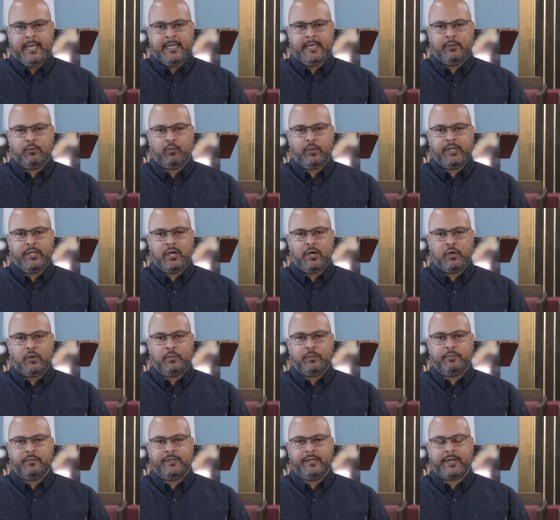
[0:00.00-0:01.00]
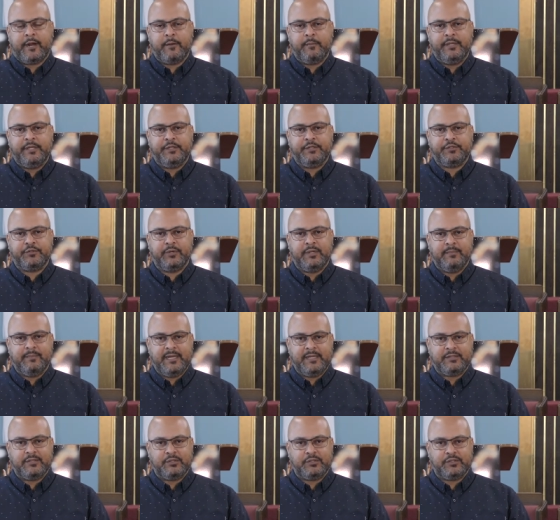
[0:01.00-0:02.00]
and we hope that our ministry and
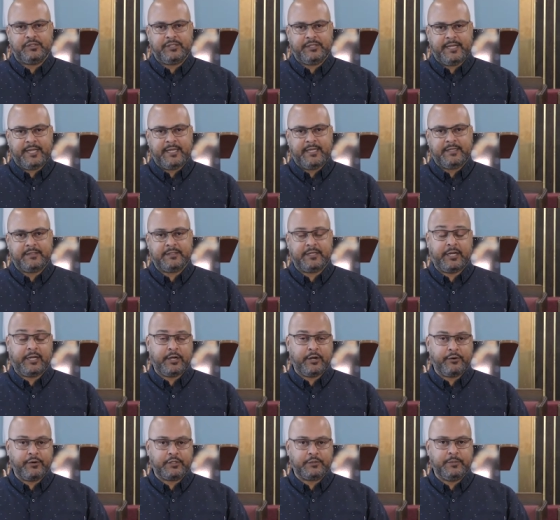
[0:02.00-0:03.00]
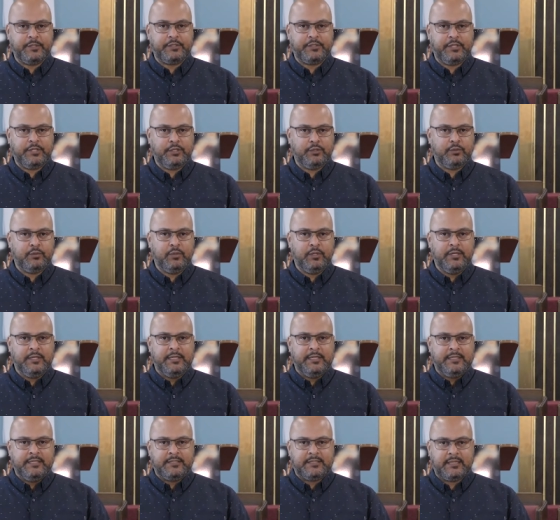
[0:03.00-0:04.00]
message today is an encouragement to you
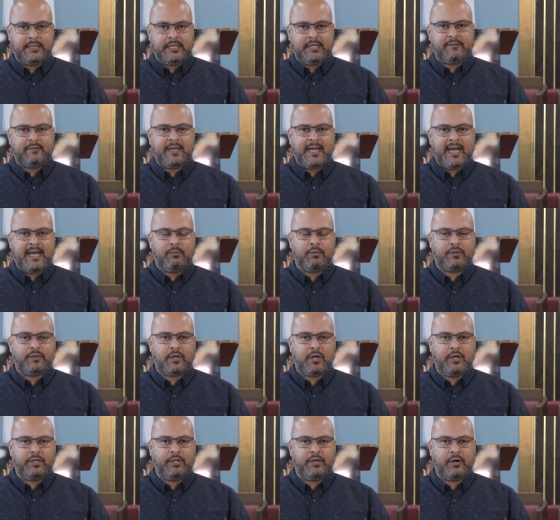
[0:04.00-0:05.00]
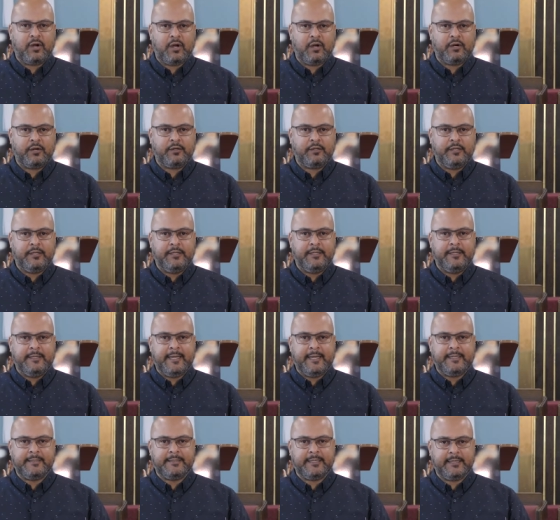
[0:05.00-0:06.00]
to love God with all your heart
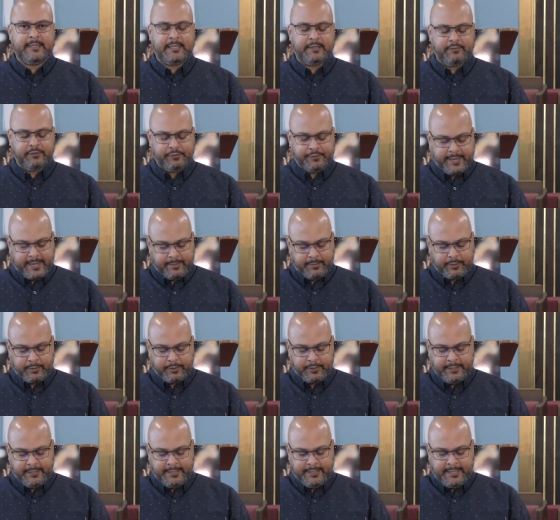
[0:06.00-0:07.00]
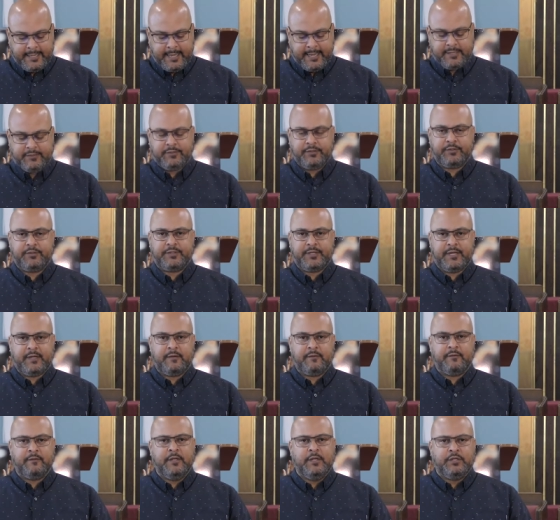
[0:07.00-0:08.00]
and to love your neighbor as
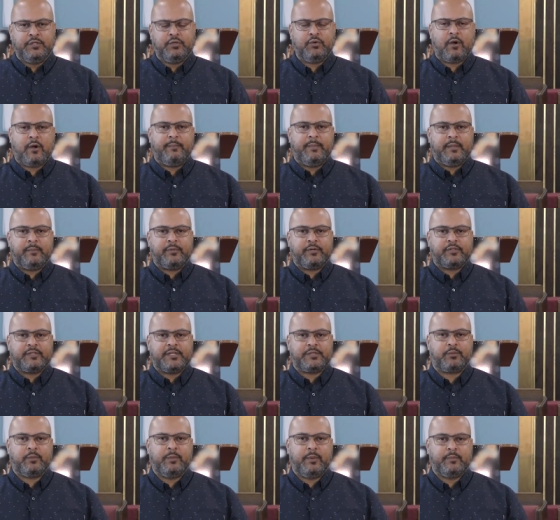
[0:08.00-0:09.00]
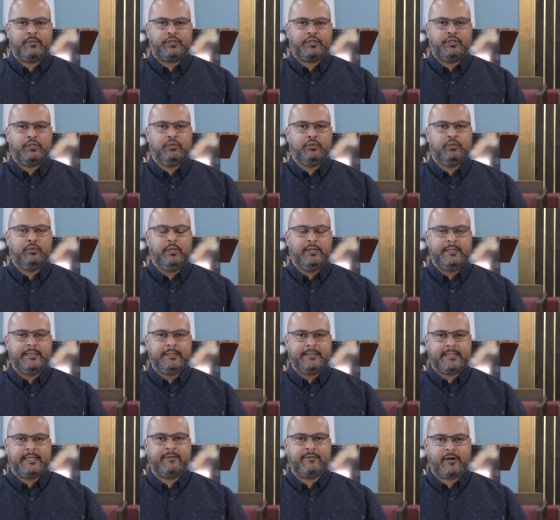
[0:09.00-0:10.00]
yourself. To our members, let's remember to
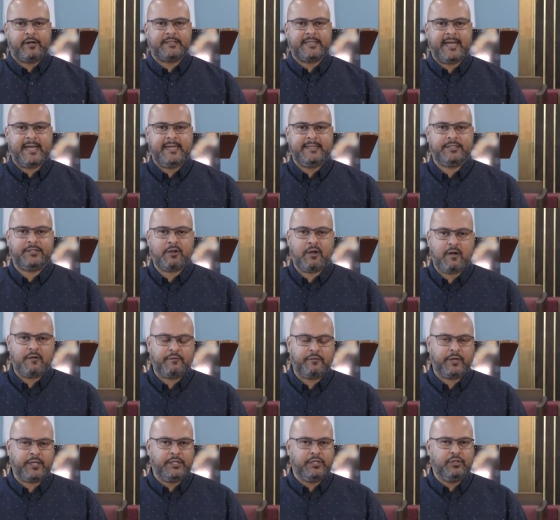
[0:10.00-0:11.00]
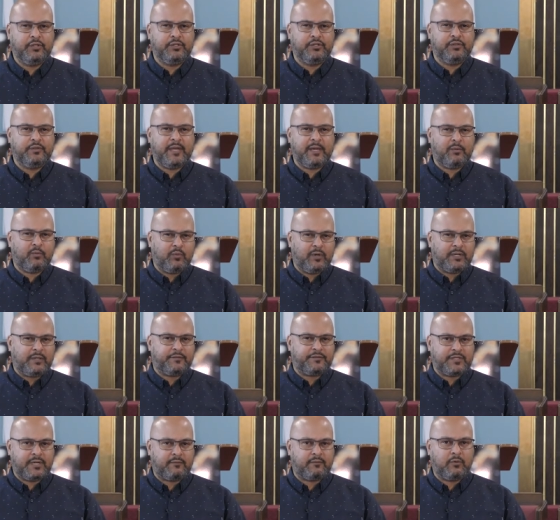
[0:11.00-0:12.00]
give our tithes and offering, and you can do that one
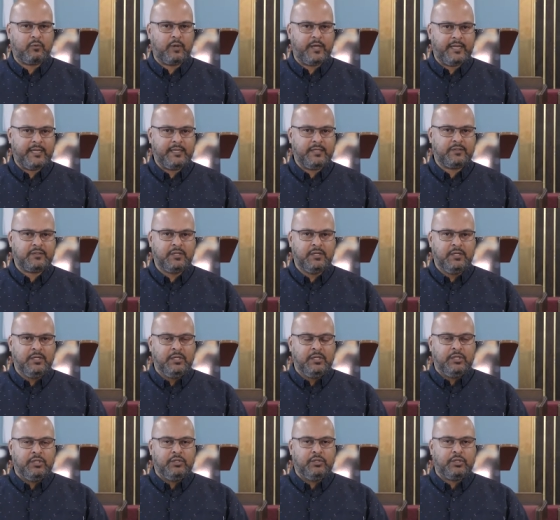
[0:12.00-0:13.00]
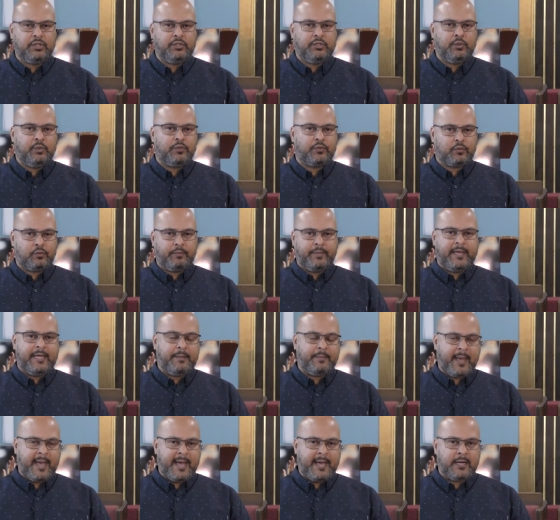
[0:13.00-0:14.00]
of several ways. You can do it through
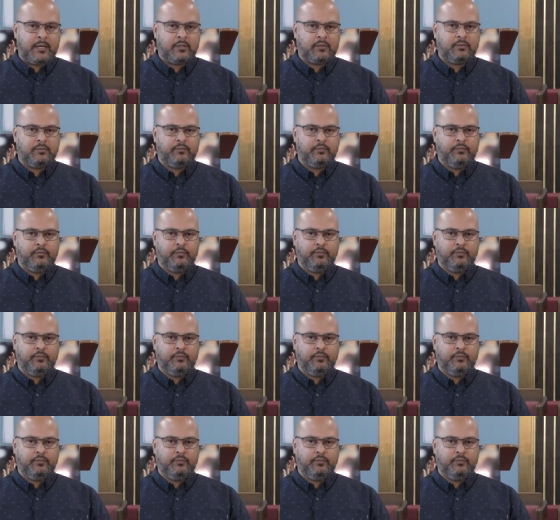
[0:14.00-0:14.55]
PayPal.